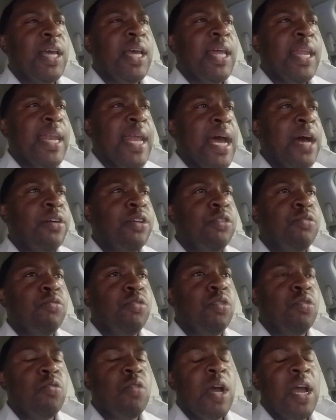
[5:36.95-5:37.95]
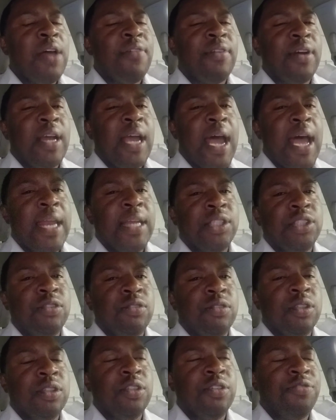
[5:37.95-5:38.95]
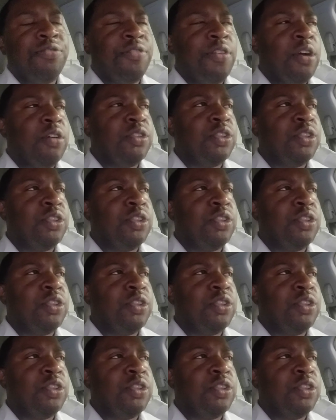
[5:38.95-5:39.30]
Now you do have a guy that you can defer